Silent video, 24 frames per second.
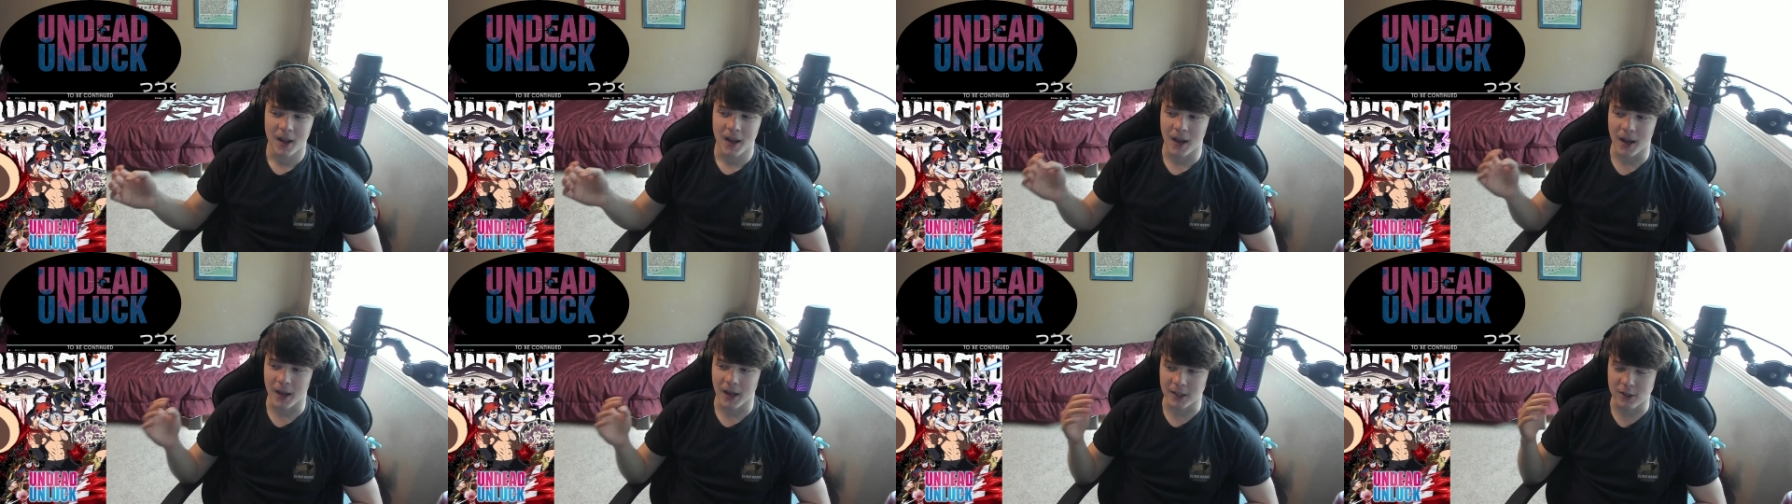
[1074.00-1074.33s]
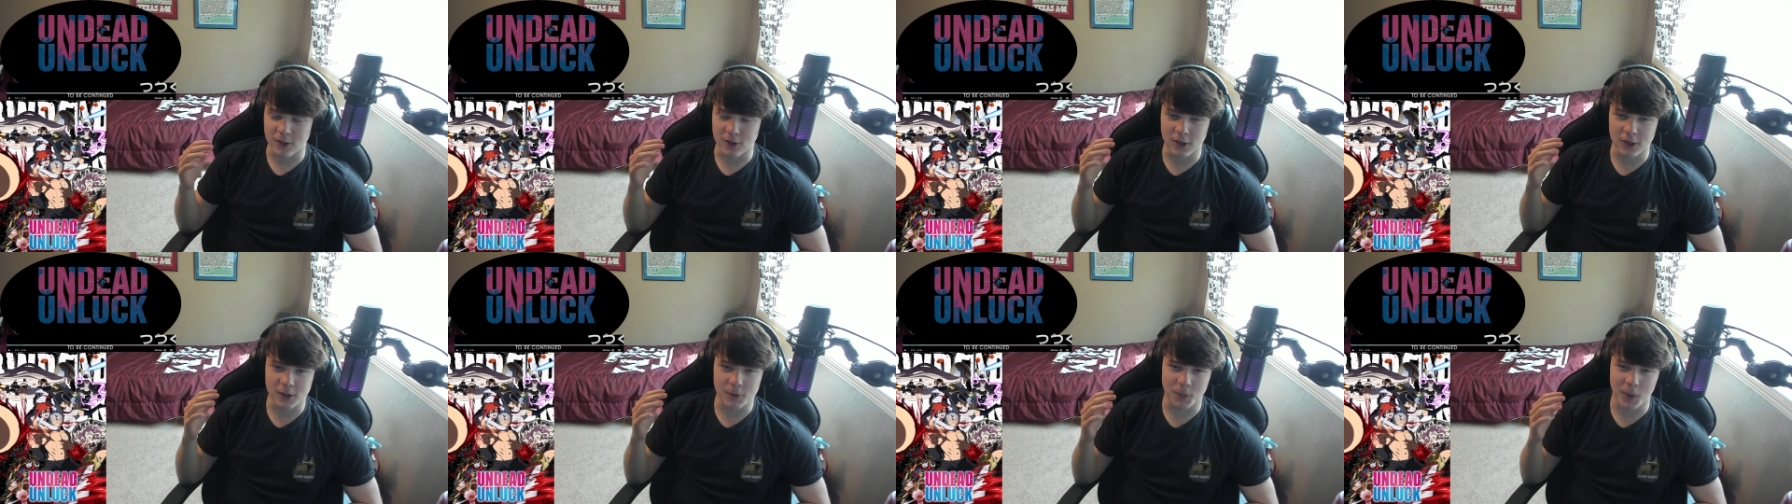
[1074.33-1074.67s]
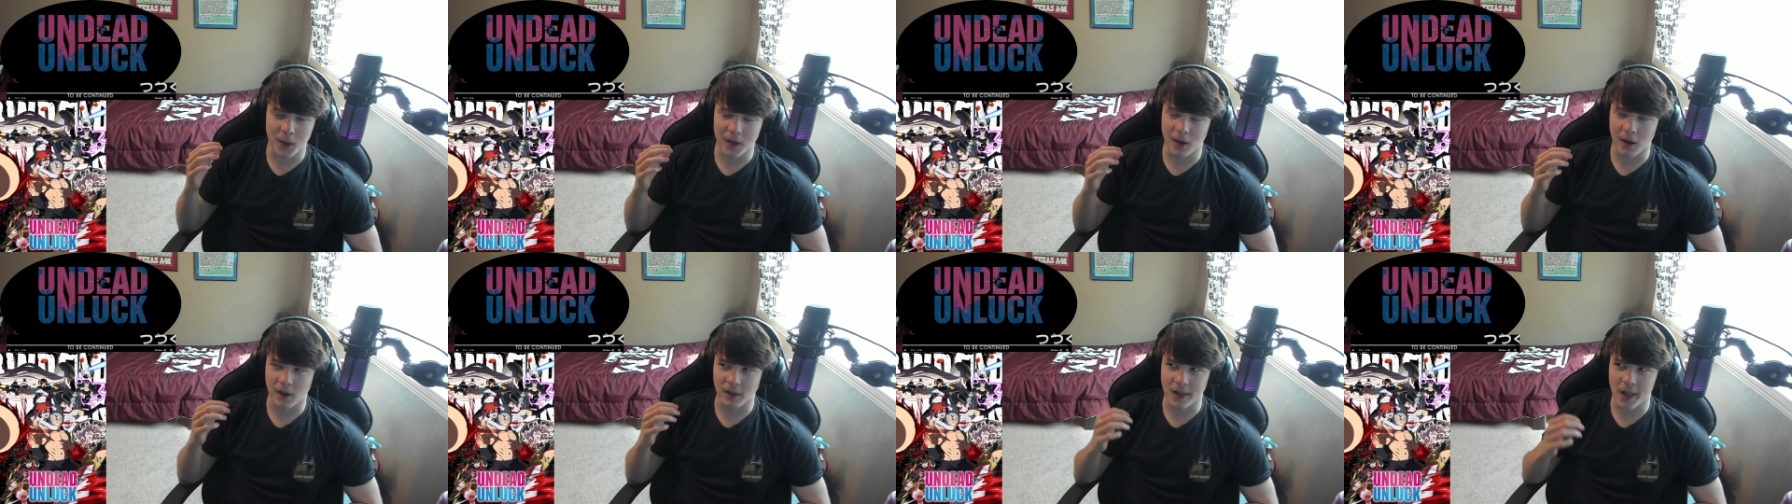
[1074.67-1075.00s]
it's just
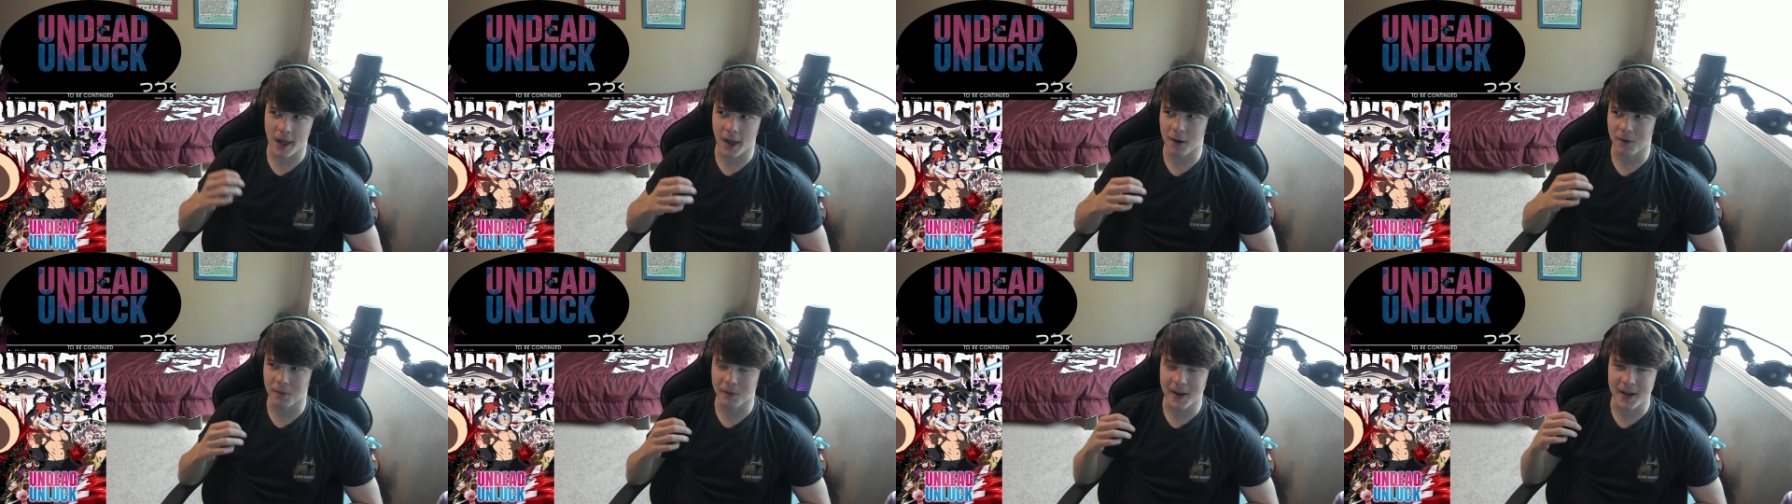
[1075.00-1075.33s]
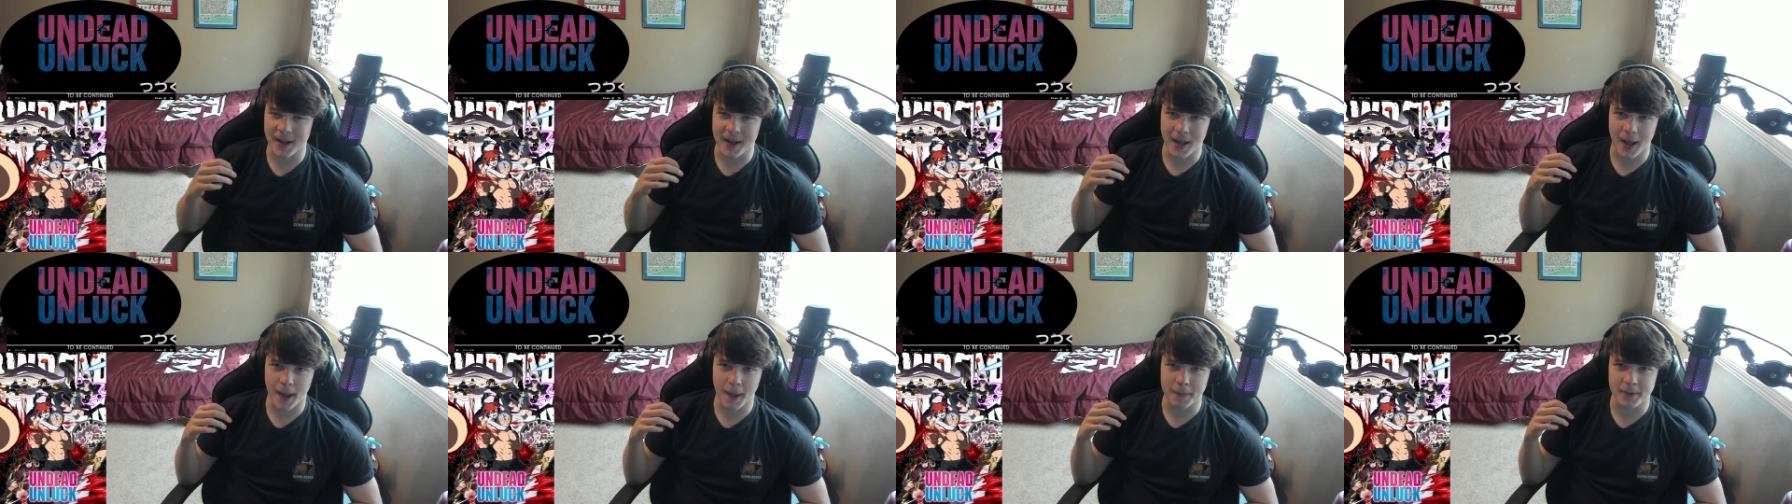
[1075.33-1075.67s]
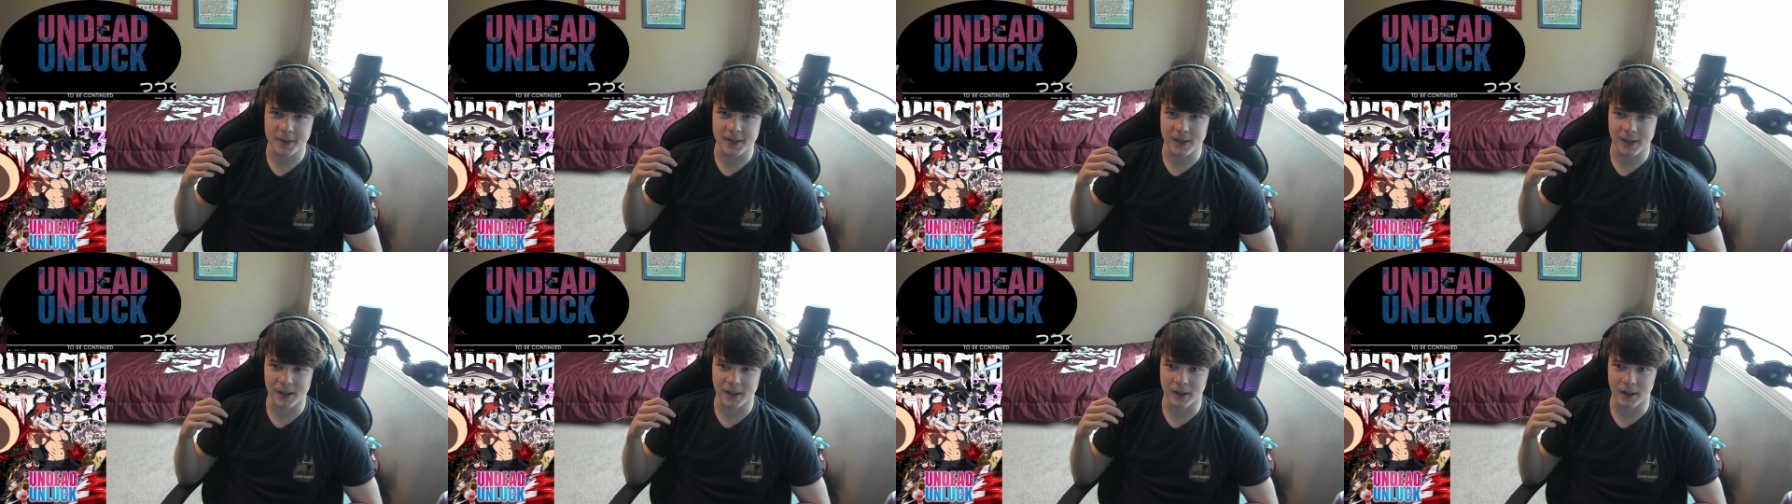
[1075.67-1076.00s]
been a lot of
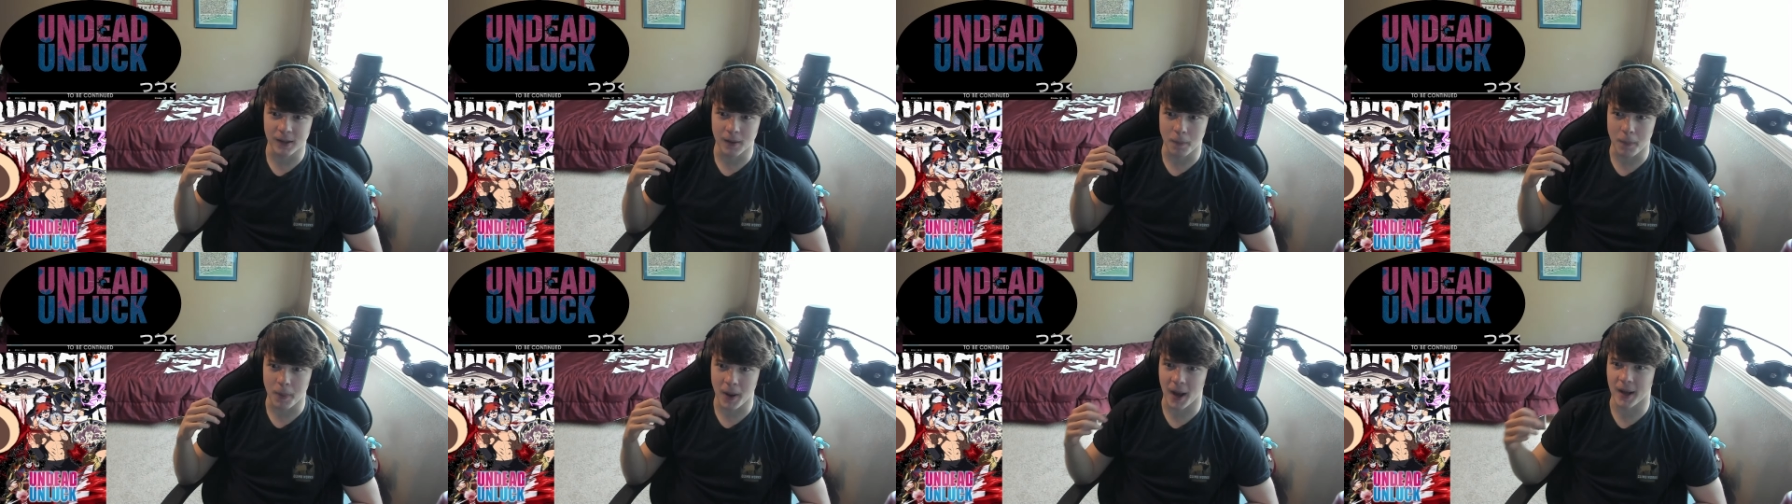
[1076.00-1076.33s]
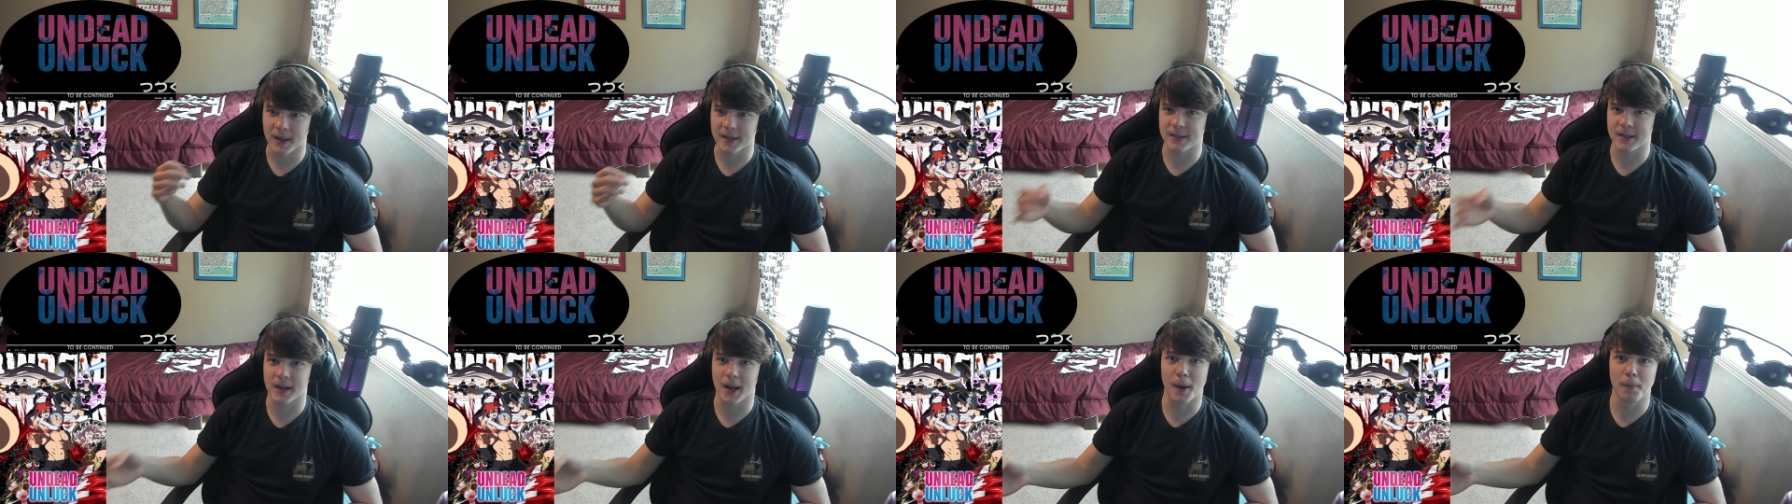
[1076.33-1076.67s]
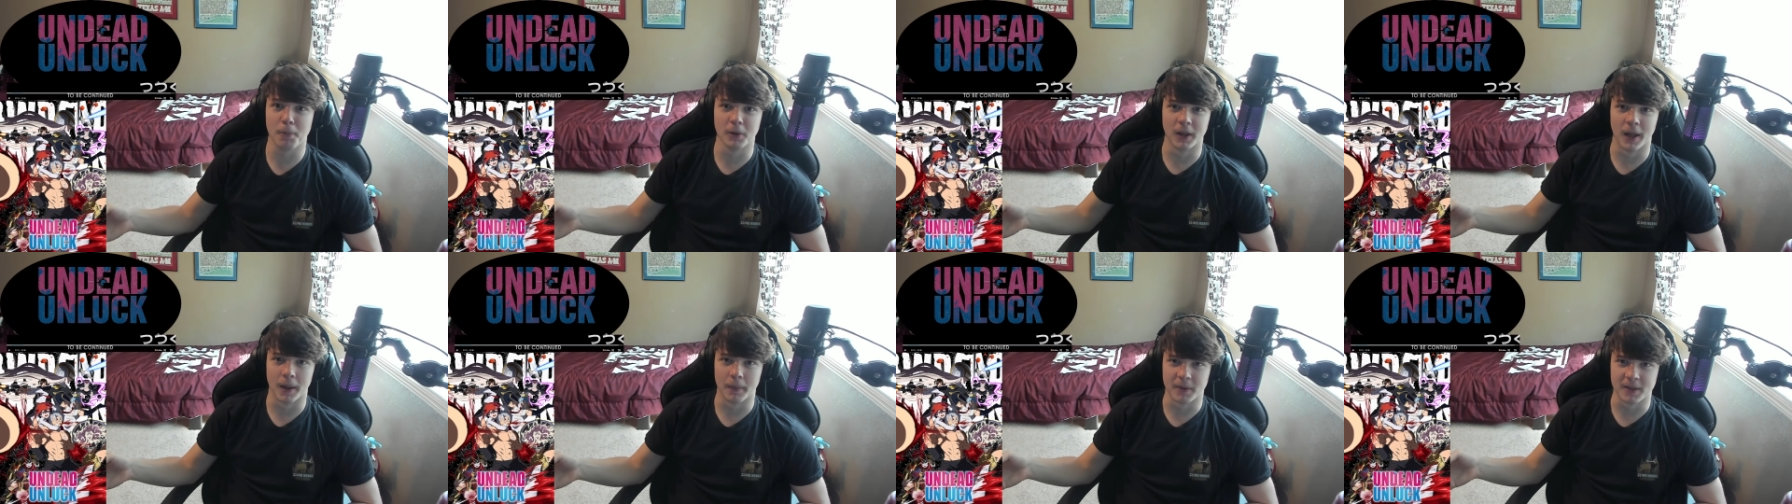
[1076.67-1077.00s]
recaps in the past
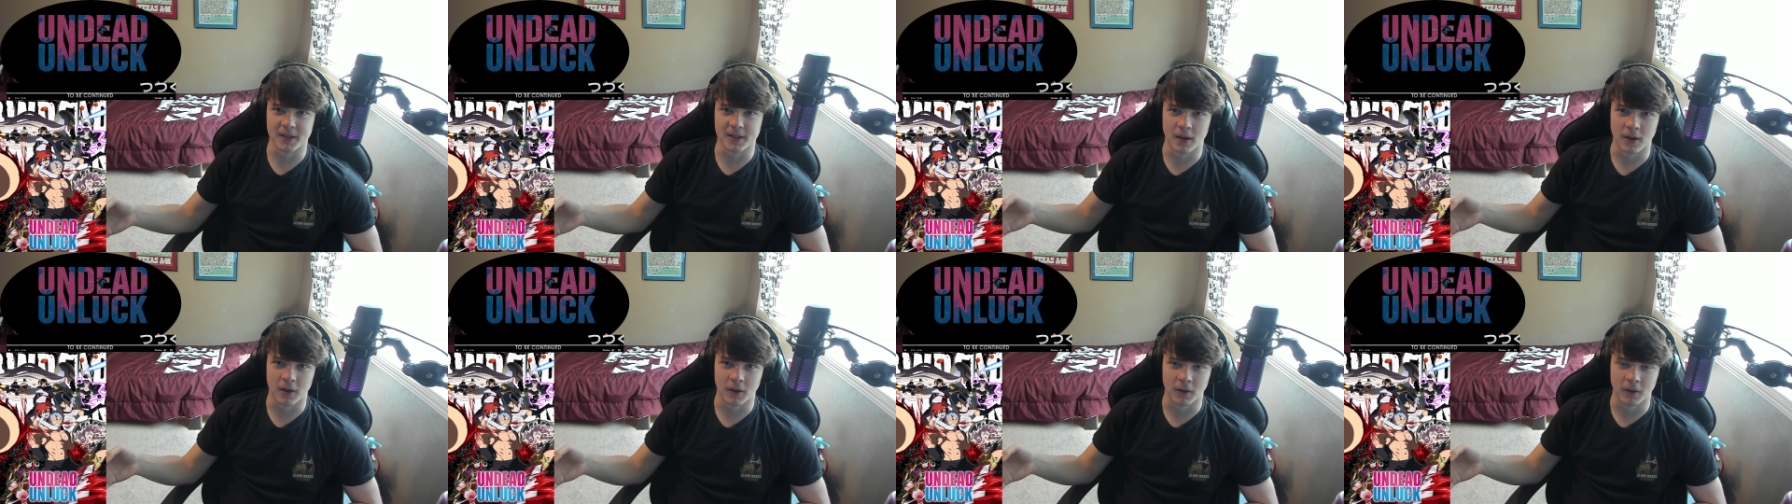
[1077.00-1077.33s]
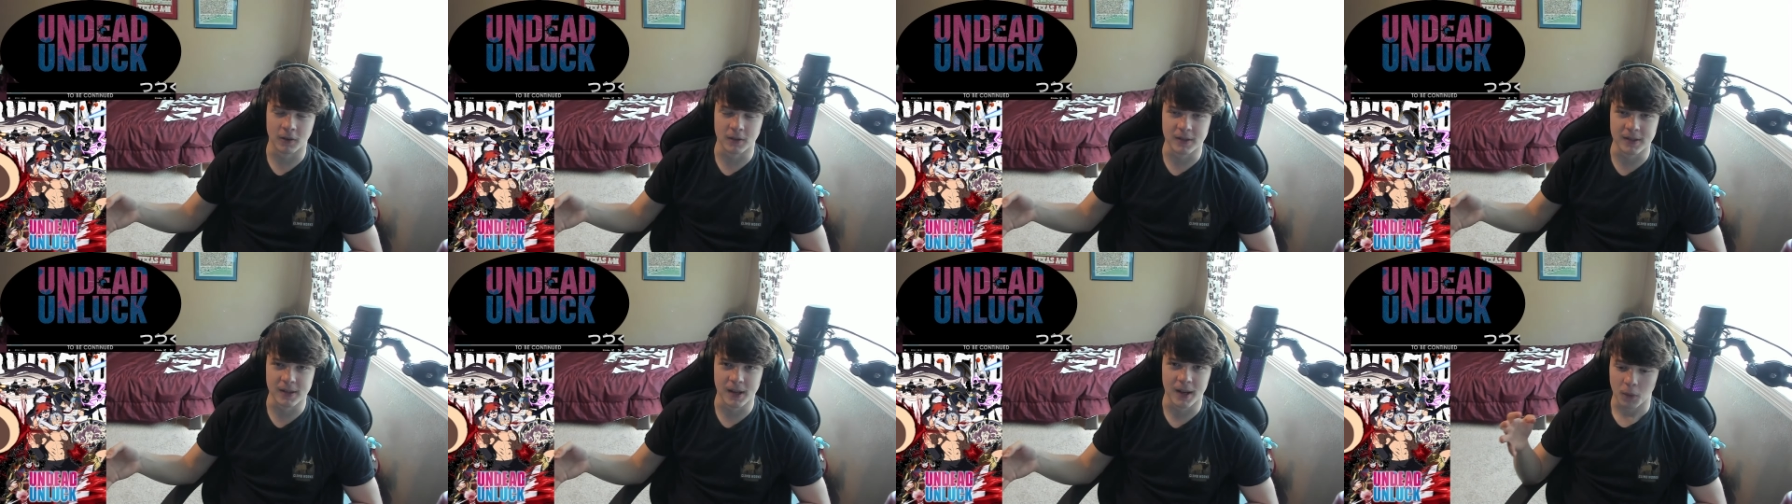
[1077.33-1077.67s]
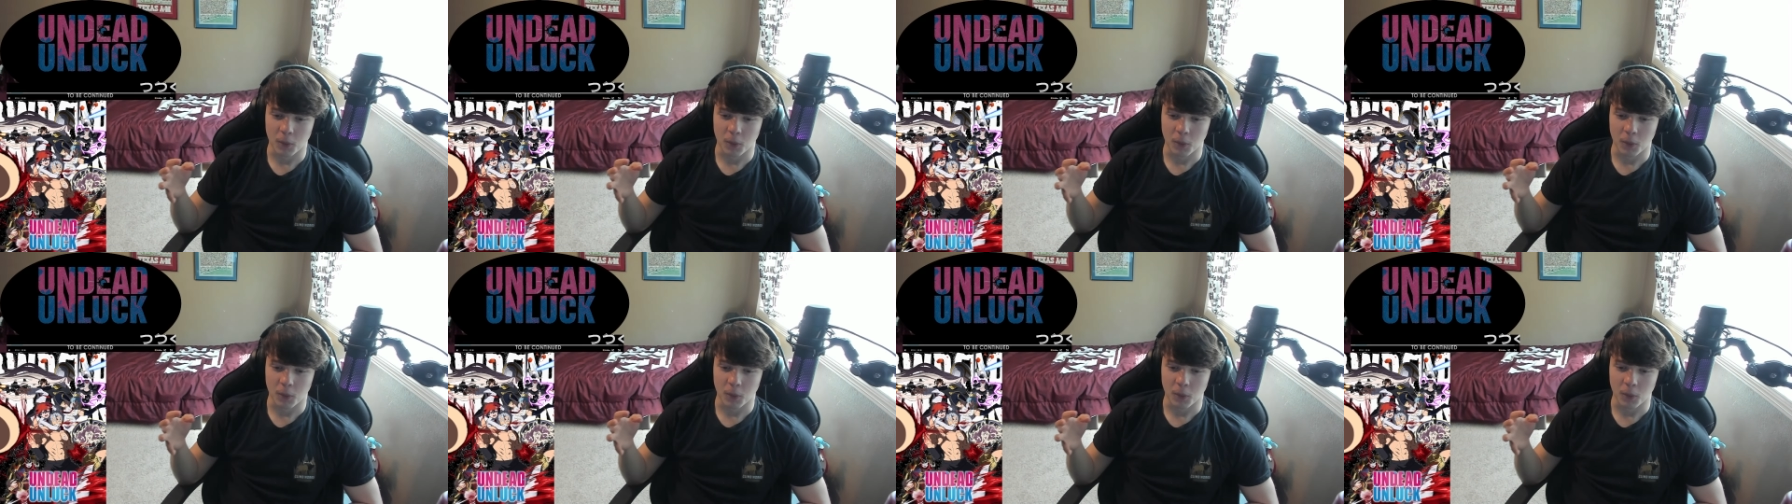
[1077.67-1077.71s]
couple episodes.